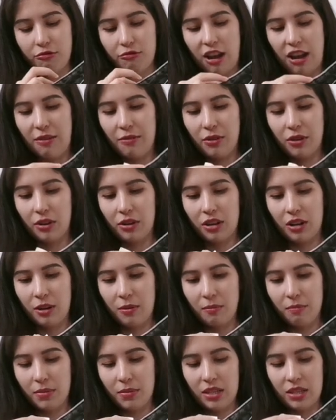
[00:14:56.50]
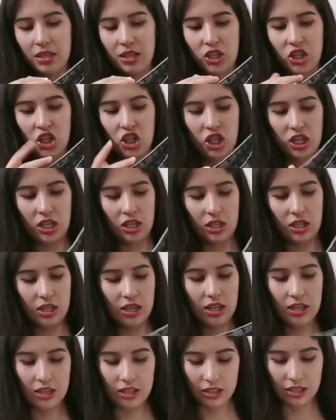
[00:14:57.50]
fiber composition.
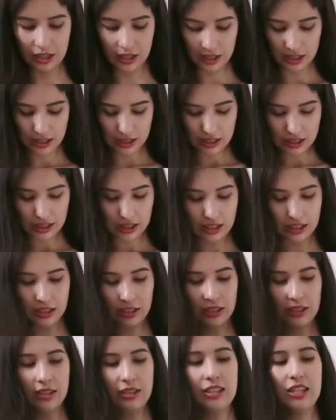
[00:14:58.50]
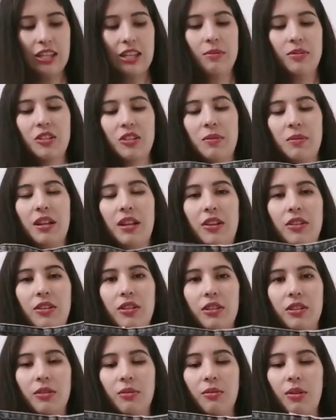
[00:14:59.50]
Yes. It seems to be like
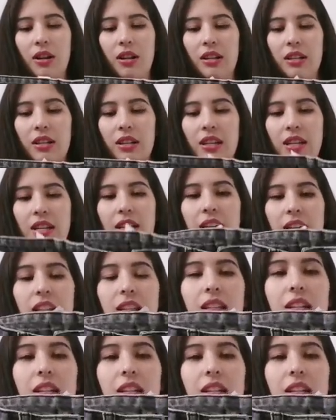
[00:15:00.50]
good quality. I